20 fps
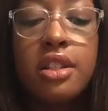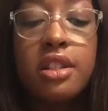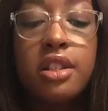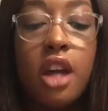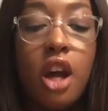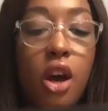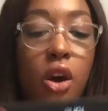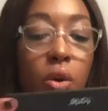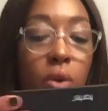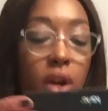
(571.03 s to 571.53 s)

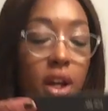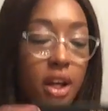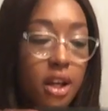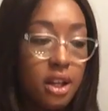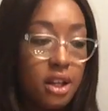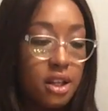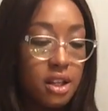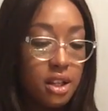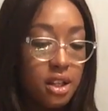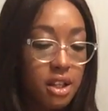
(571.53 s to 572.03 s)
So,
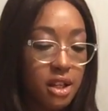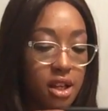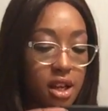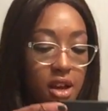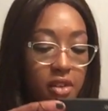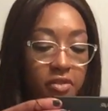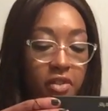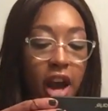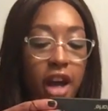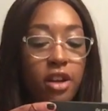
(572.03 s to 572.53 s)

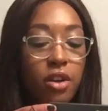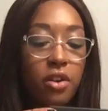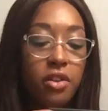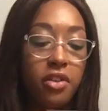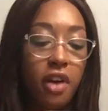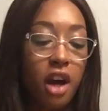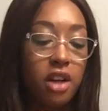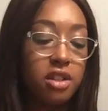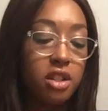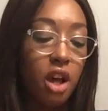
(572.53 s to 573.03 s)
final
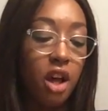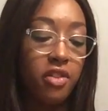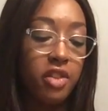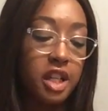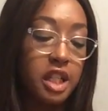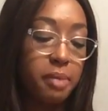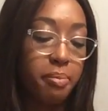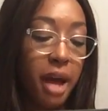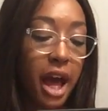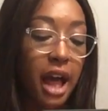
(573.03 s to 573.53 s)
thoughts on
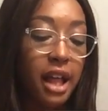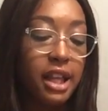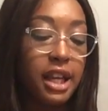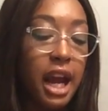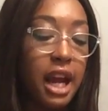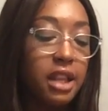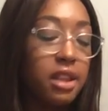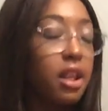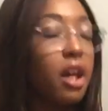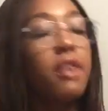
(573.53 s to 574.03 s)
this palette.
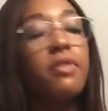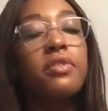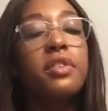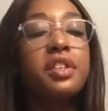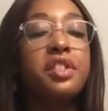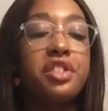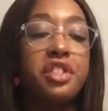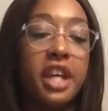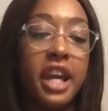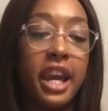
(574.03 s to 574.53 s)
I love the
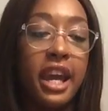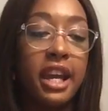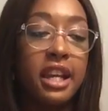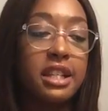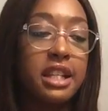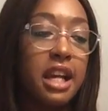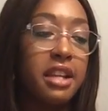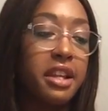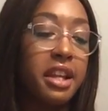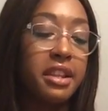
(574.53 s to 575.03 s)

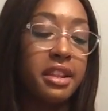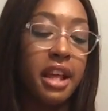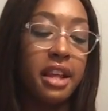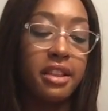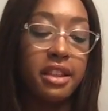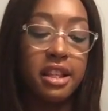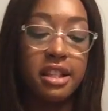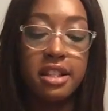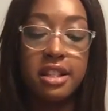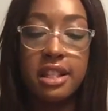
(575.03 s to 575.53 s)
shades. I think
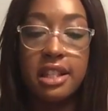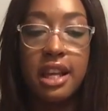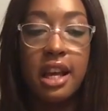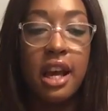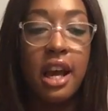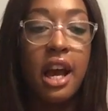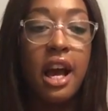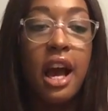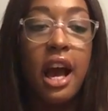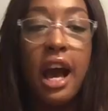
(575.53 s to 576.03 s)
that this
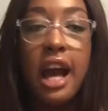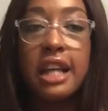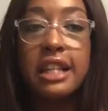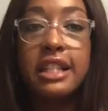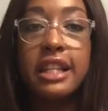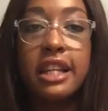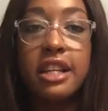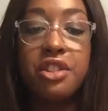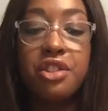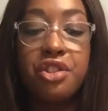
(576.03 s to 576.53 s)

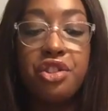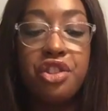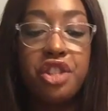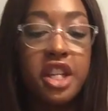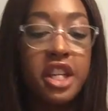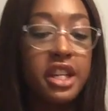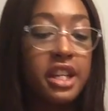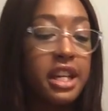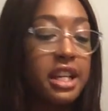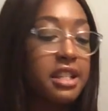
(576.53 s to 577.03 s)
idea is
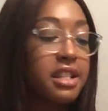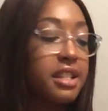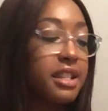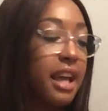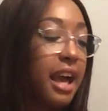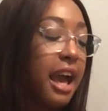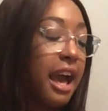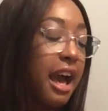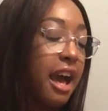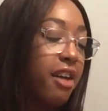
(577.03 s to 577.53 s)
genius to
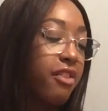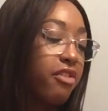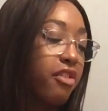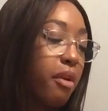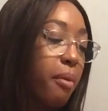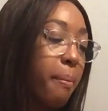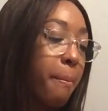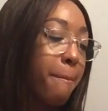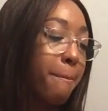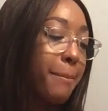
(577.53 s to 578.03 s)
have
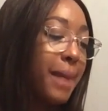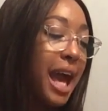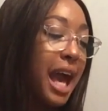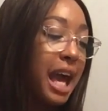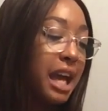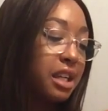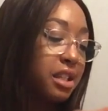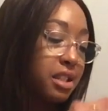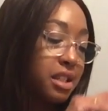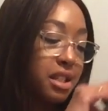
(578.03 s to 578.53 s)

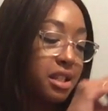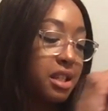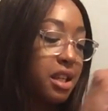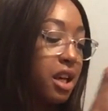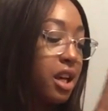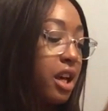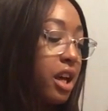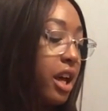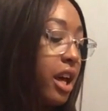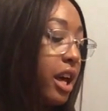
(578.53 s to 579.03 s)
mattes
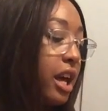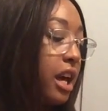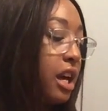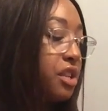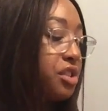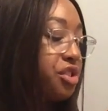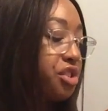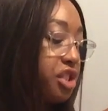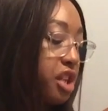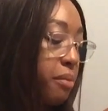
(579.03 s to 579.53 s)

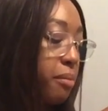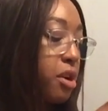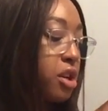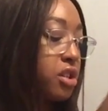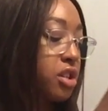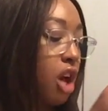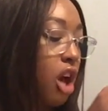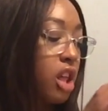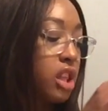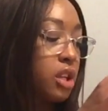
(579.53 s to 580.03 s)
and
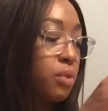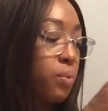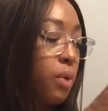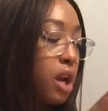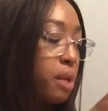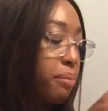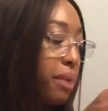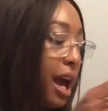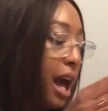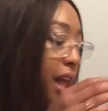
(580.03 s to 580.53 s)
shimmers all in
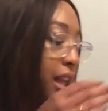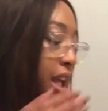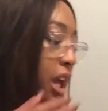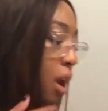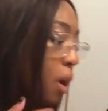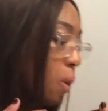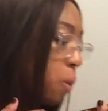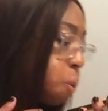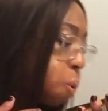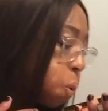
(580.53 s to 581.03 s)
one
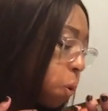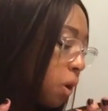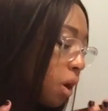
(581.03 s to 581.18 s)
palette.